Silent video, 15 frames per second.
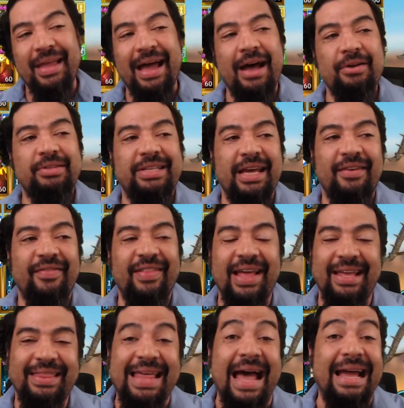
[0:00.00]
outside of
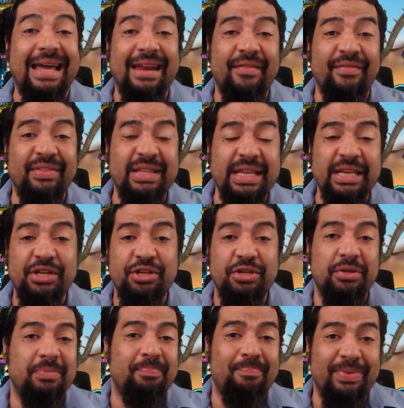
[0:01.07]
like that kind of
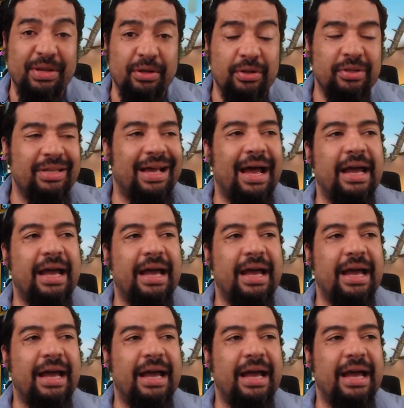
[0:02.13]
niche build,